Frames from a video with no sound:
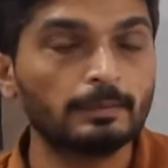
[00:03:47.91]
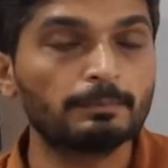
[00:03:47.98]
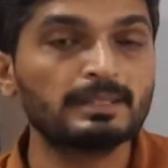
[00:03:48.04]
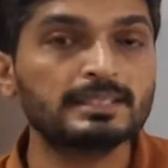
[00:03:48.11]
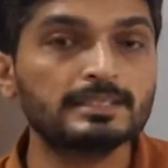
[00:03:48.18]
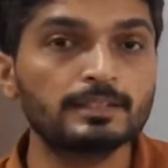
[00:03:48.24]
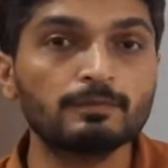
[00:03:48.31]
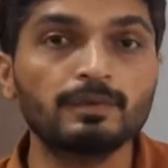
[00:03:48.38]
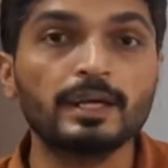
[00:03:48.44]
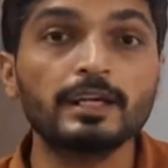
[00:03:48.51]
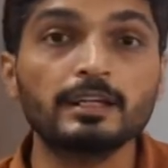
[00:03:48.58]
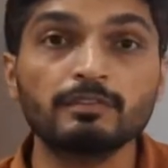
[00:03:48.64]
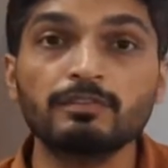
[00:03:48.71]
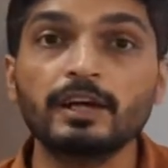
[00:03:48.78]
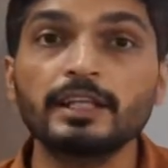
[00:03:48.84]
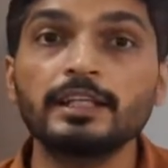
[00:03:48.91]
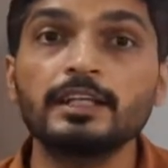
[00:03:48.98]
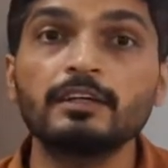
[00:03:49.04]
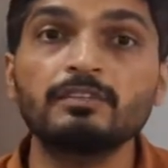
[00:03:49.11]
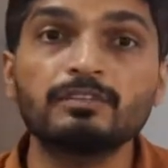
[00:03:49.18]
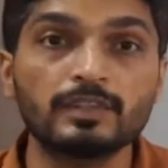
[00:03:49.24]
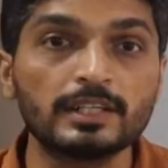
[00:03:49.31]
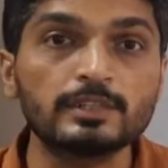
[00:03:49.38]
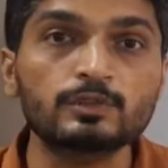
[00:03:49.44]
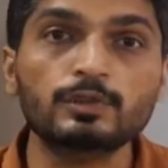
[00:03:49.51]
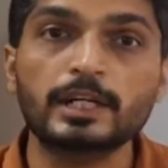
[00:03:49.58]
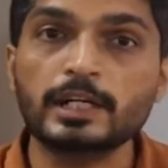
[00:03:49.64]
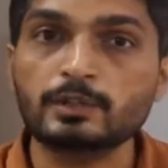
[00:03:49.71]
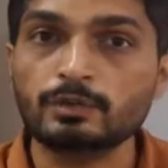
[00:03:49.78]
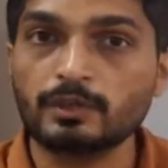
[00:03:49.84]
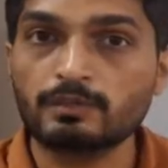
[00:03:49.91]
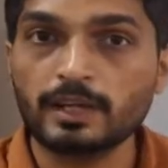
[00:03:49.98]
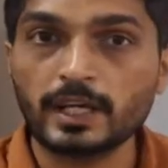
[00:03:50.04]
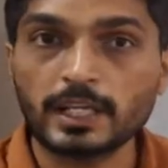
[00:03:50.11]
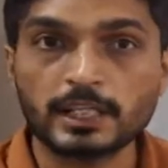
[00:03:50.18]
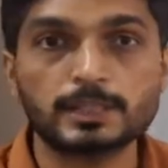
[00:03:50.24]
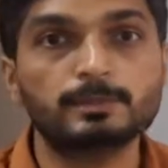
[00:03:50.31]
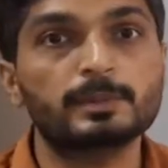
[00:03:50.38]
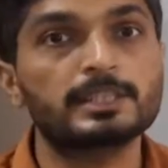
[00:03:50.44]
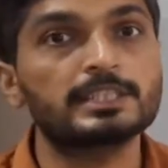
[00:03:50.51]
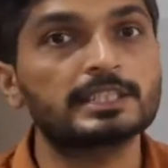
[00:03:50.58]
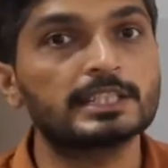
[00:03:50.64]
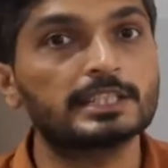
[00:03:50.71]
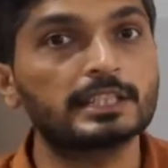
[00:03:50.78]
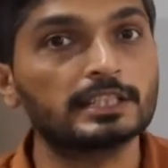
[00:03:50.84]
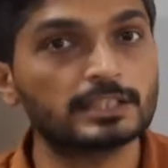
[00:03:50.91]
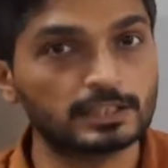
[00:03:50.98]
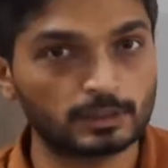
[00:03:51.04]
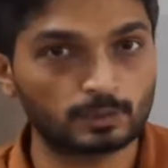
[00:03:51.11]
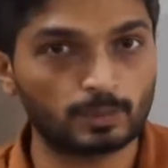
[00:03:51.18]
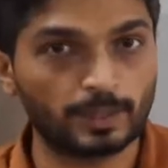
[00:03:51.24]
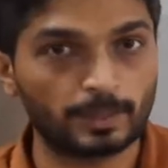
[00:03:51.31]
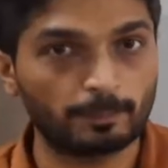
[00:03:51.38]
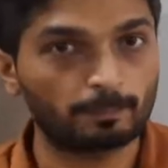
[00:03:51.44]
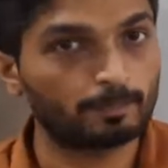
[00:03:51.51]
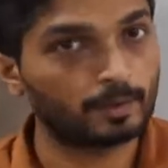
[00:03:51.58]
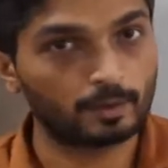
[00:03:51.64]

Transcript: But see, we are defining a field, so that's why we are expressing in a this way,